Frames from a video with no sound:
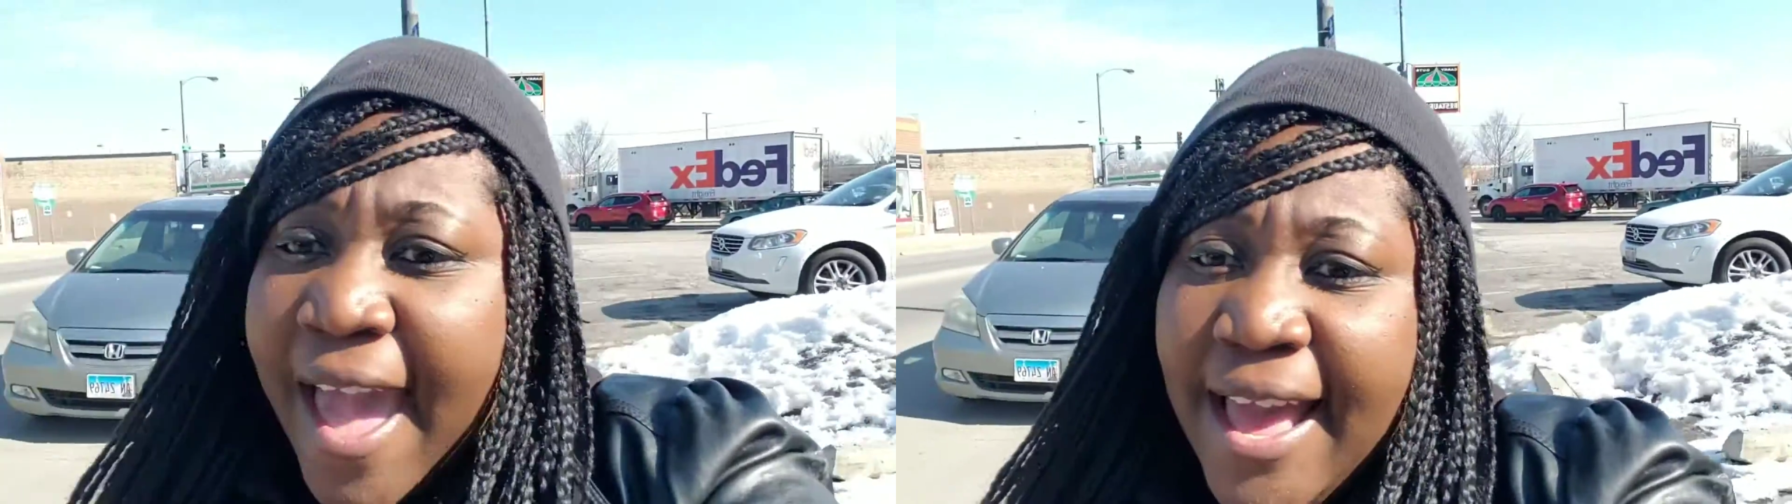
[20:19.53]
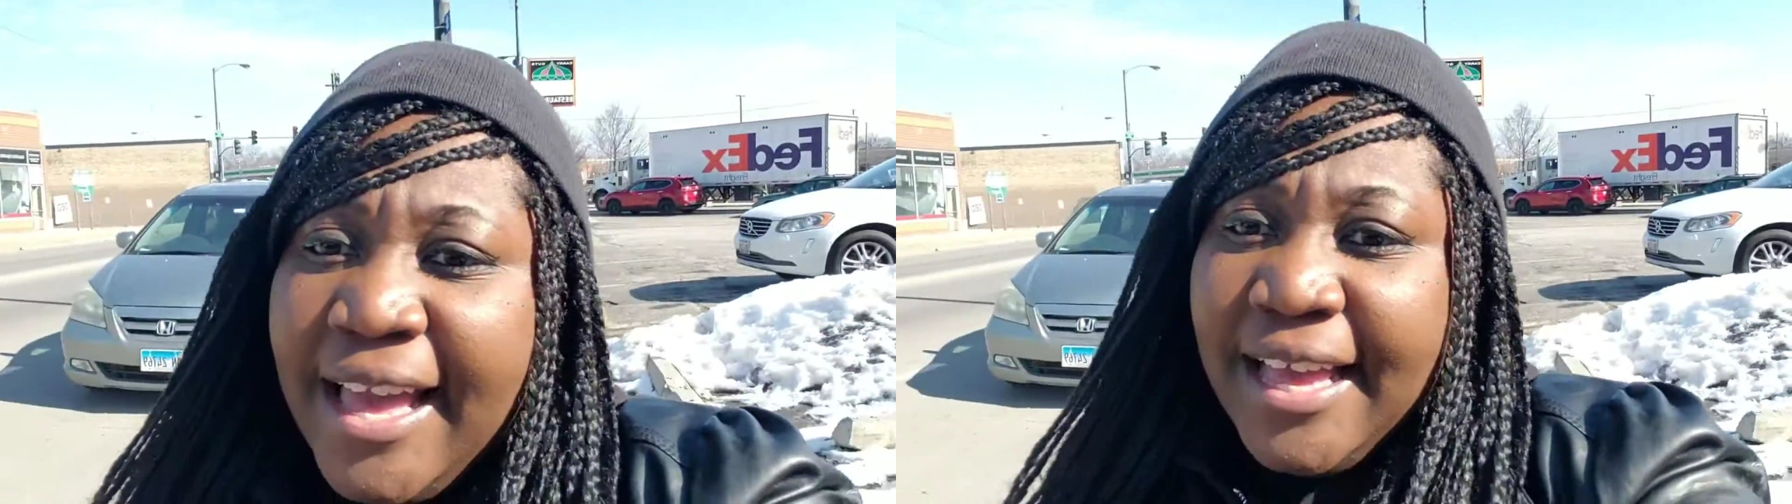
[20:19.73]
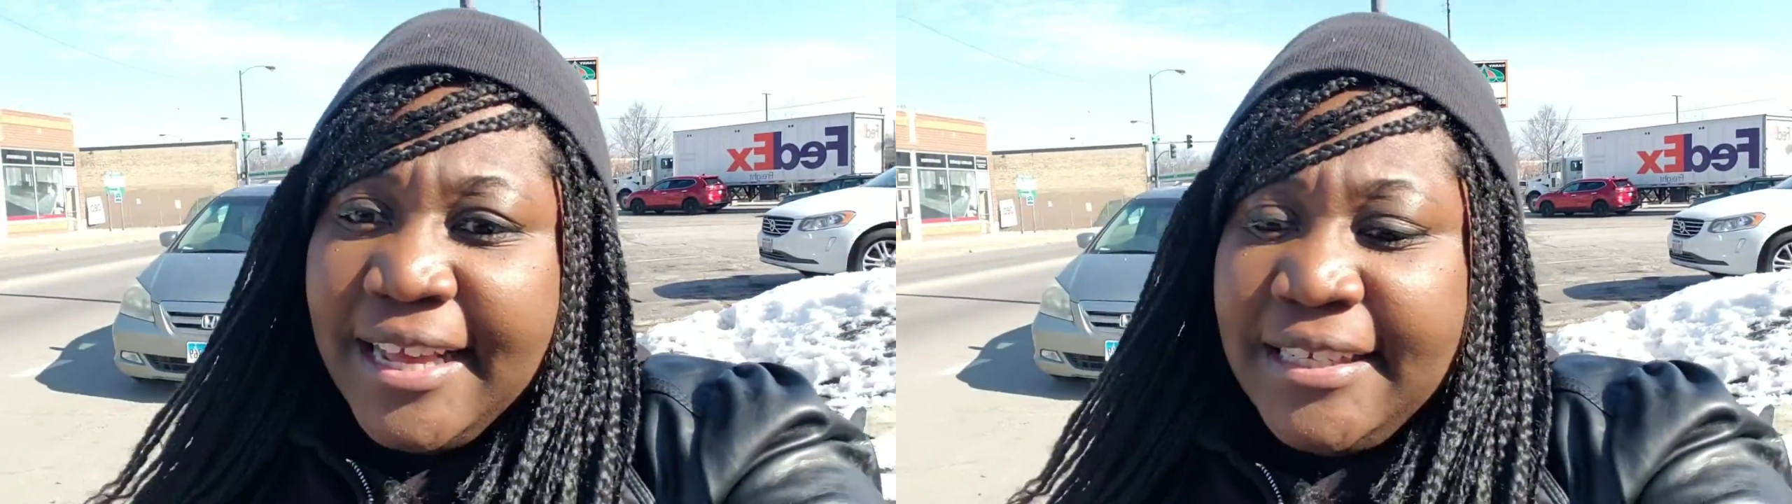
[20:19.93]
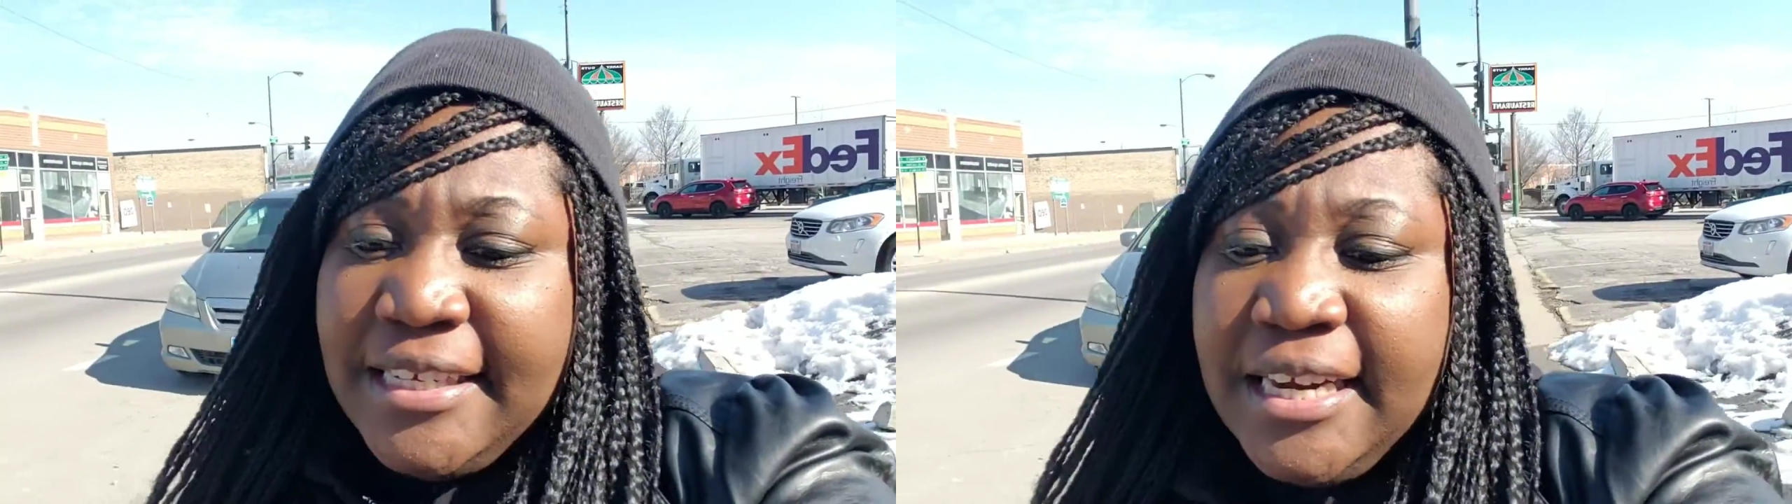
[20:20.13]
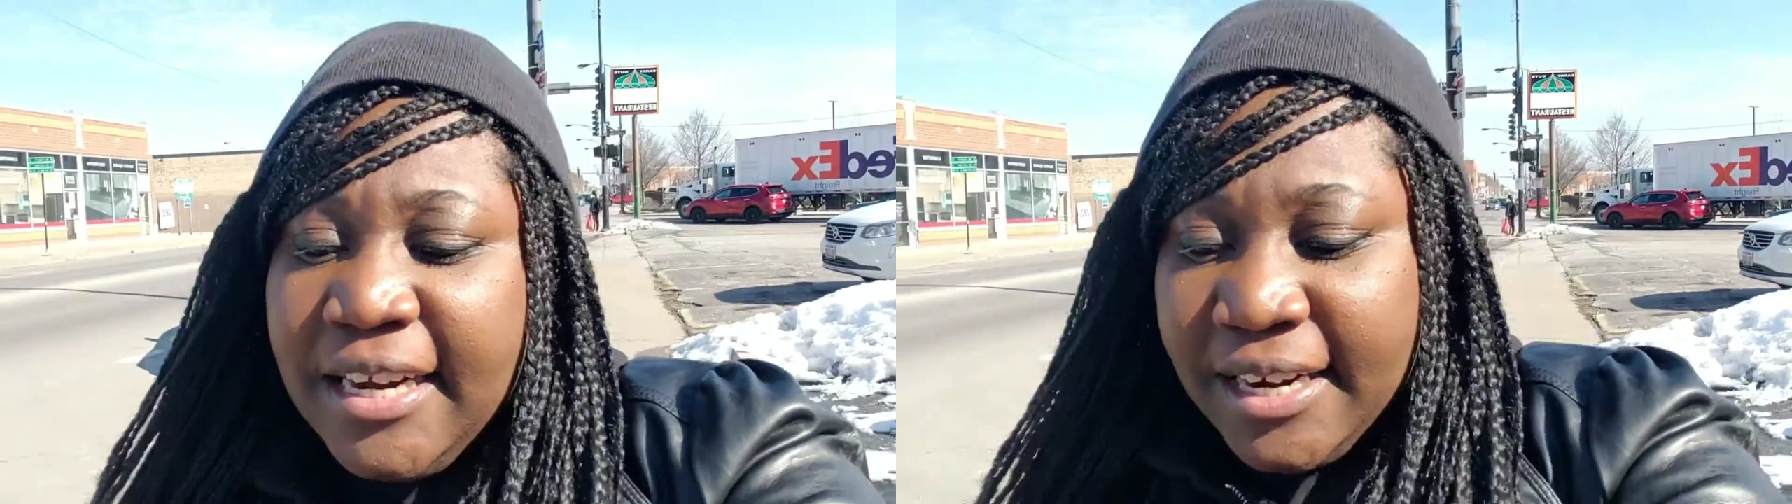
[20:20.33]

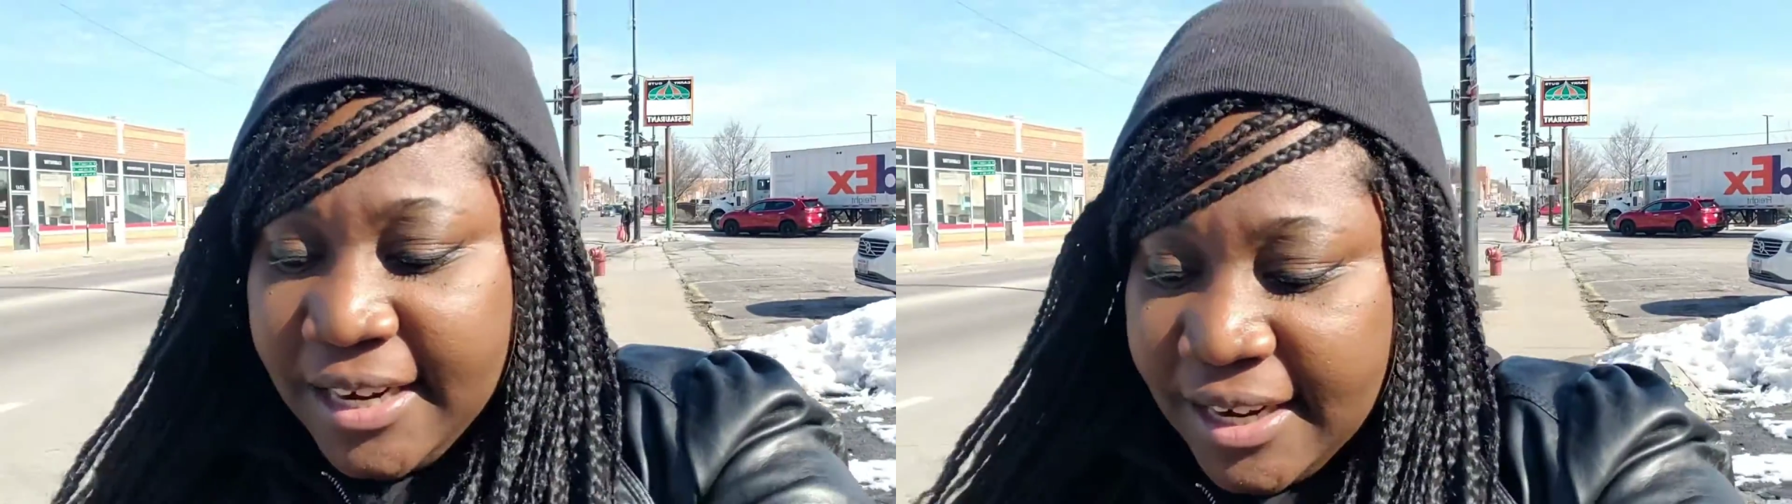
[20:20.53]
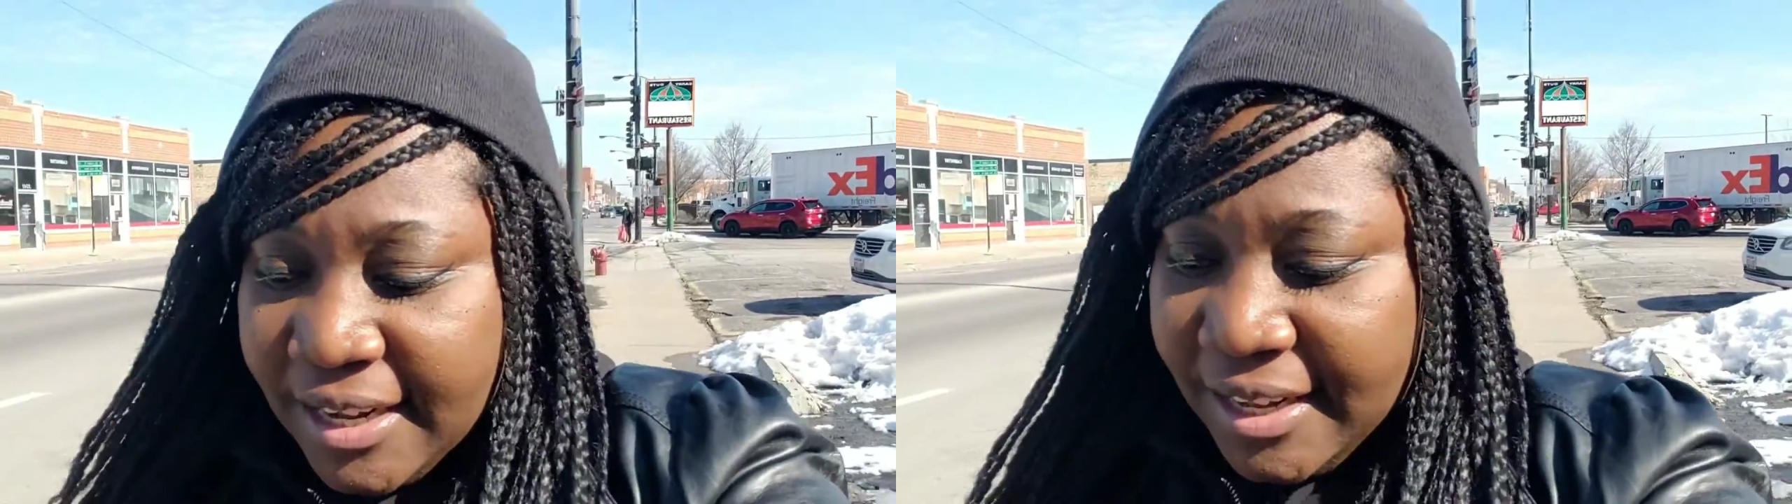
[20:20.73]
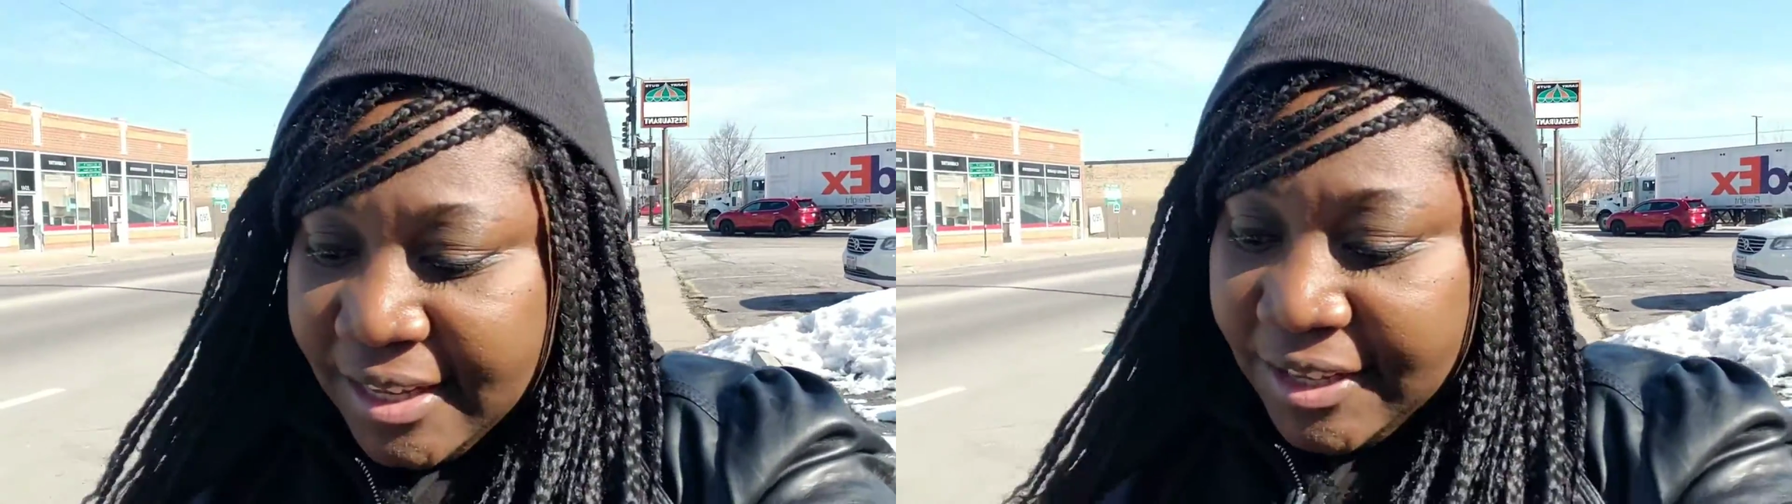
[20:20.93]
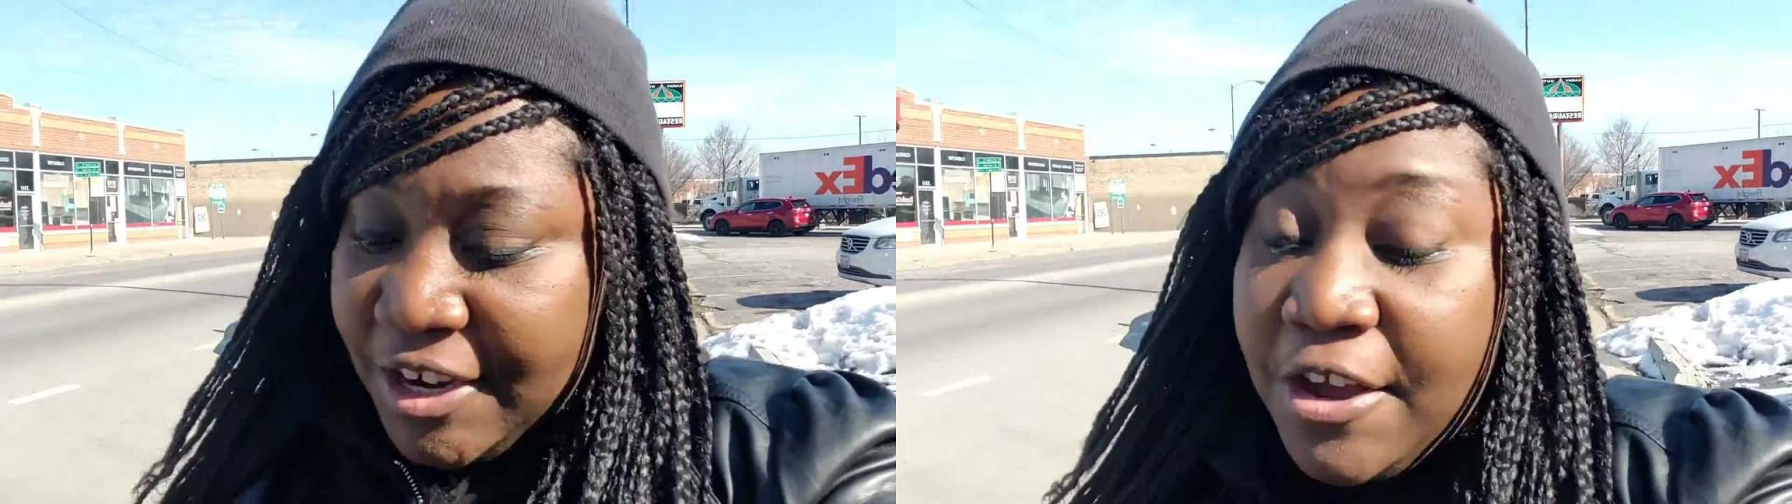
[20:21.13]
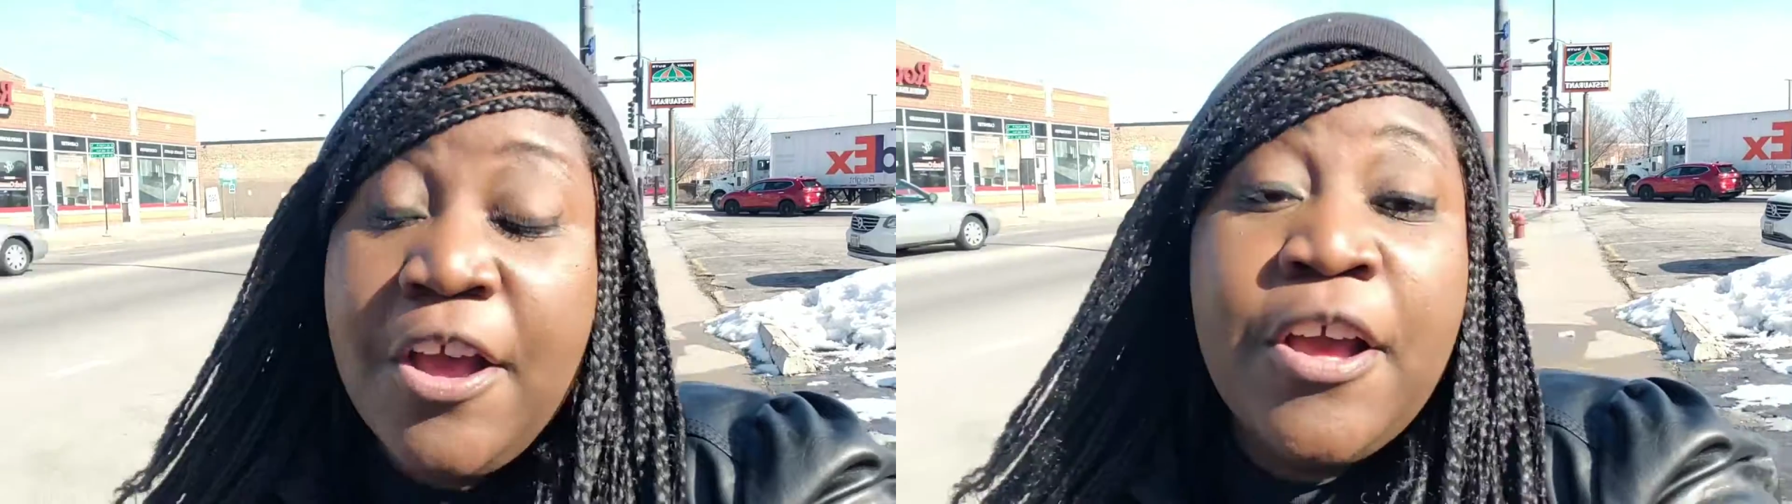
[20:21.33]
And,
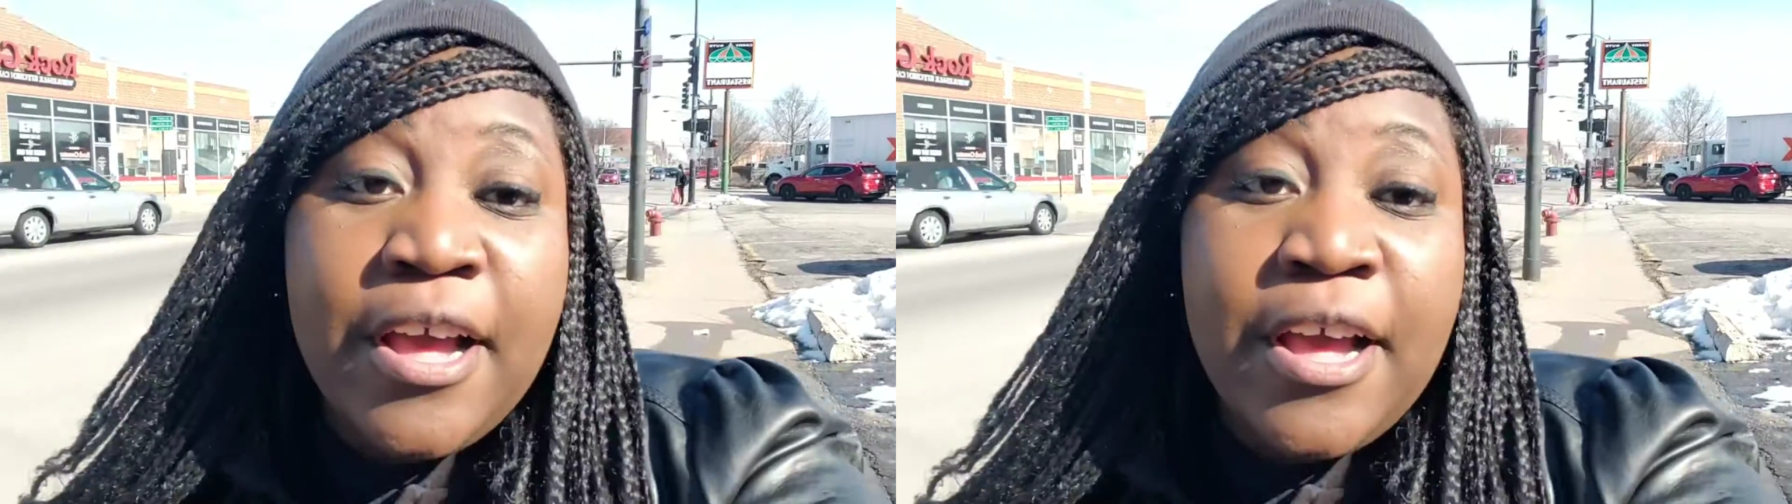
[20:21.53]
you know,